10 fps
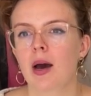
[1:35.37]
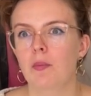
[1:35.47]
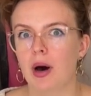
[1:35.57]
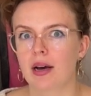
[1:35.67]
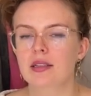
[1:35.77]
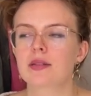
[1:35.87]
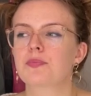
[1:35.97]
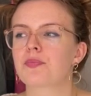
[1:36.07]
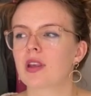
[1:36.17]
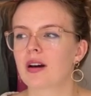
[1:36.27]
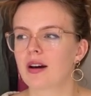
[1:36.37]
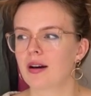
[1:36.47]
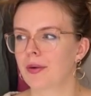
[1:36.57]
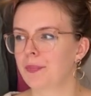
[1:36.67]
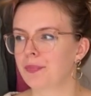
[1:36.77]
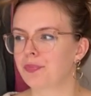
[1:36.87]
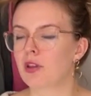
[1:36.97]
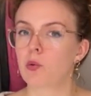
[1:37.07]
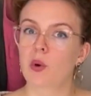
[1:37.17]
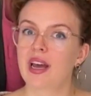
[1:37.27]
But
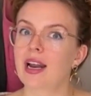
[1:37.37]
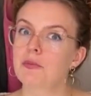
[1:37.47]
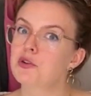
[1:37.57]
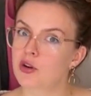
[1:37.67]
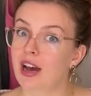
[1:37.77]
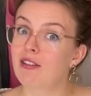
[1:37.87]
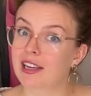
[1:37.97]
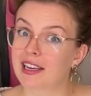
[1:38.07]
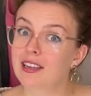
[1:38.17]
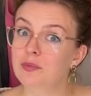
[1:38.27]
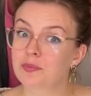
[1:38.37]
when I'm traveling,